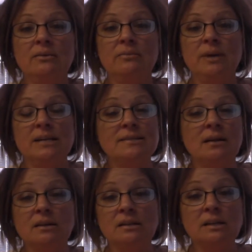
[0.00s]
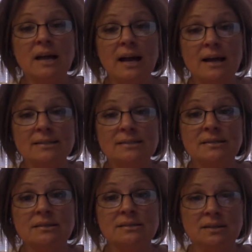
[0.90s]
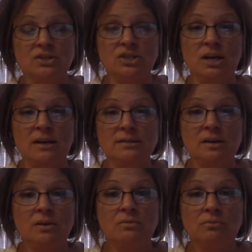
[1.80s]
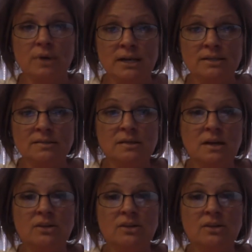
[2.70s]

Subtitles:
based on a class such as race,